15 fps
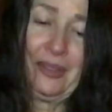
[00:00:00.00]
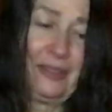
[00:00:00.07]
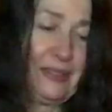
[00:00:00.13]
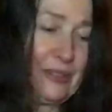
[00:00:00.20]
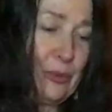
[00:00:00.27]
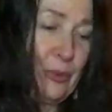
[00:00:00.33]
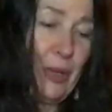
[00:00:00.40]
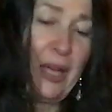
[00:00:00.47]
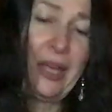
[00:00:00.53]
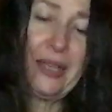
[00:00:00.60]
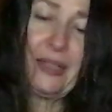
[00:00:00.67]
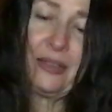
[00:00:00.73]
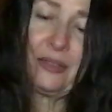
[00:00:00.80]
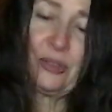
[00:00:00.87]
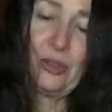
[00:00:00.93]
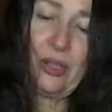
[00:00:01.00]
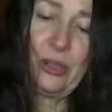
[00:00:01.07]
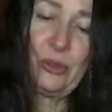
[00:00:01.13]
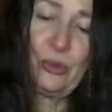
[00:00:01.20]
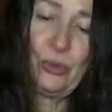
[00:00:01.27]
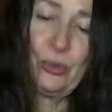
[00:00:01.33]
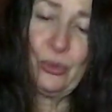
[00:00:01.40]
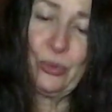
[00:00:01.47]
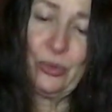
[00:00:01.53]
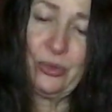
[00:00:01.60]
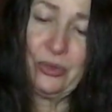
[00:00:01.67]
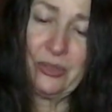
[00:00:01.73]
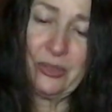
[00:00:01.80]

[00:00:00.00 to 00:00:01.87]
So I try to do